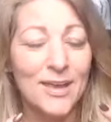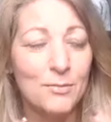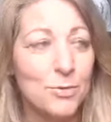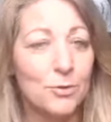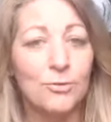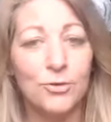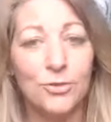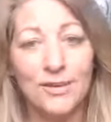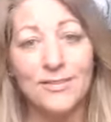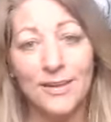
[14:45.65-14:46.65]
beautiful
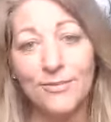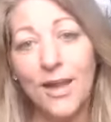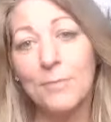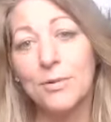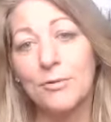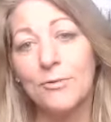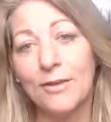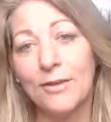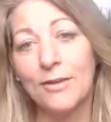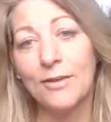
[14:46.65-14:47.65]
things that have happened
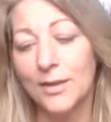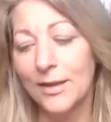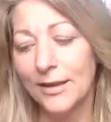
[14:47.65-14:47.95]
around you.